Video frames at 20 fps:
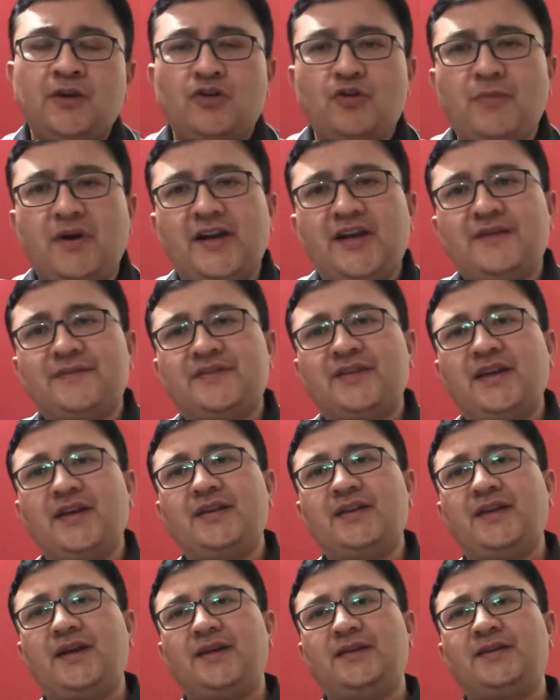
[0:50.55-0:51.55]
You might have
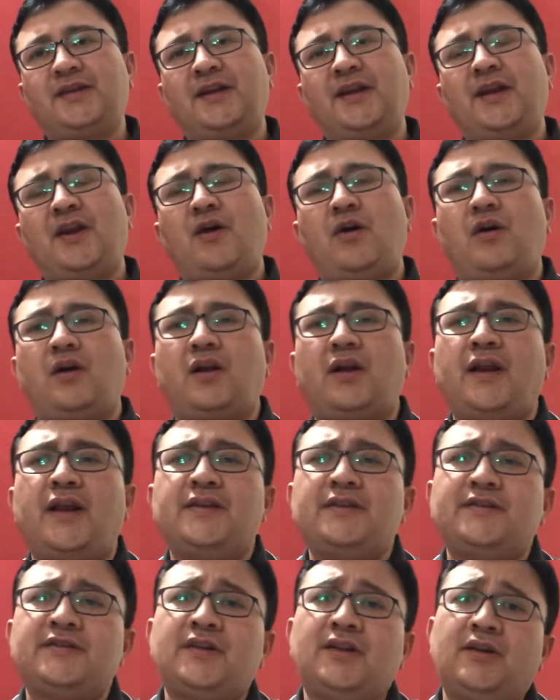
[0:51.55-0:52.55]
seen that in an
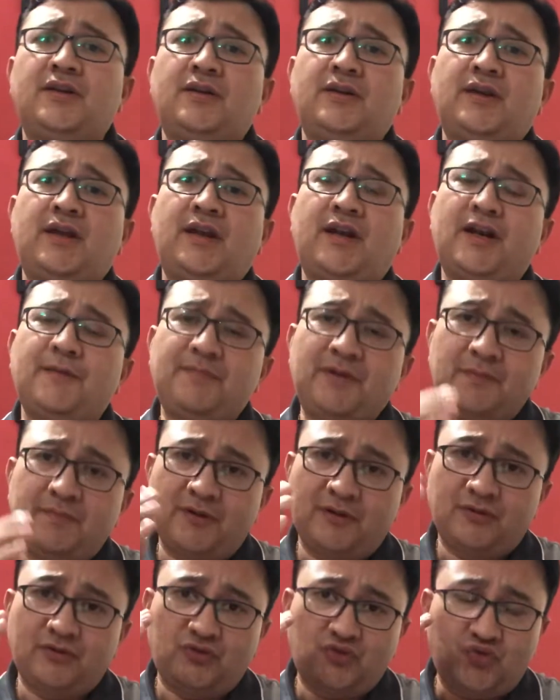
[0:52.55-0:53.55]
organization there are
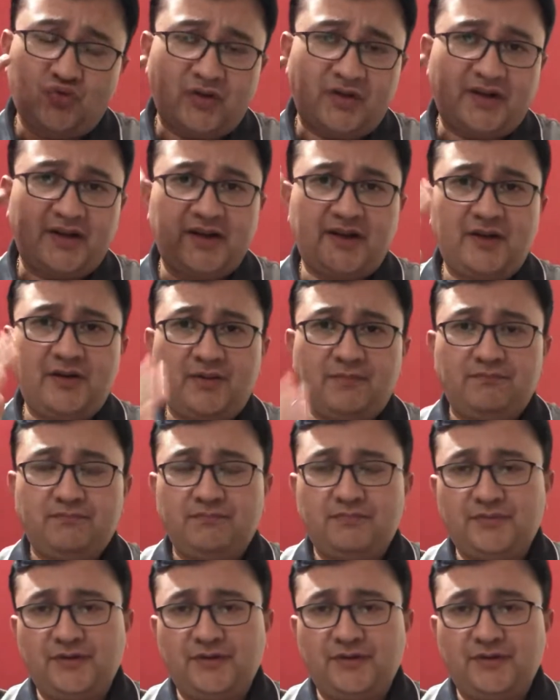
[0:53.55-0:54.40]
people those who are really